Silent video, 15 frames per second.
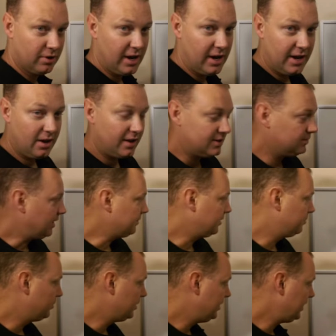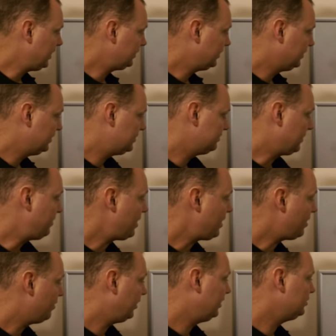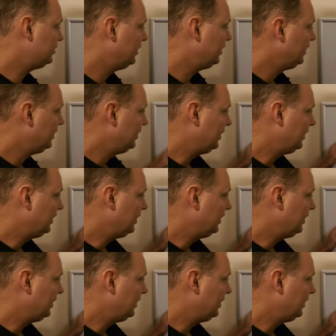Right now, I'm going to predict this is my power range